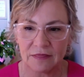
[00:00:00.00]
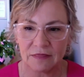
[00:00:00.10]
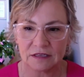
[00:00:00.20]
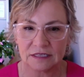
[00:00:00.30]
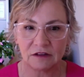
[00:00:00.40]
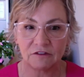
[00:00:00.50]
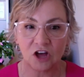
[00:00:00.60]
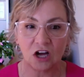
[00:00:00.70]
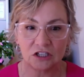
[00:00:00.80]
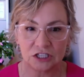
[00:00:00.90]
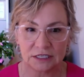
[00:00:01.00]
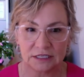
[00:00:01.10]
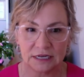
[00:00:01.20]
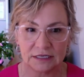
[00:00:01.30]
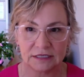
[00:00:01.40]
and the
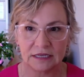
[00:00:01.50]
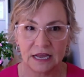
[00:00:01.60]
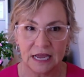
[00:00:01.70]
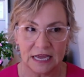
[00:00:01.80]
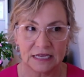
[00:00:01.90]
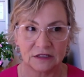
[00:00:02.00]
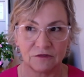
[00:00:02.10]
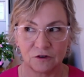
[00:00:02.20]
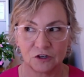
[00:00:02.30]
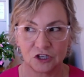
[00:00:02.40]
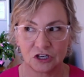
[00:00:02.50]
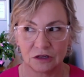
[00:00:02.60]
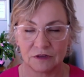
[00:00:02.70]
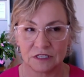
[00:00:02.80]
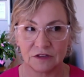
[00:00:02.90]
self-consciousness is the
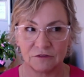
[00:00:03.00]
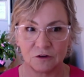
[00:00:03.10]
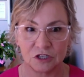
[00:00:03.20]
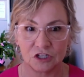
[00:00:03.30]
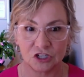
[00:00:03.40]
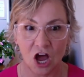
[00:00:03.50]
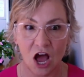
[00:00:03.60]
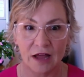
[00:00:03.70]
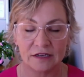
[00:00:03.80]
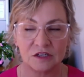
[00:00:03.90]
first shot.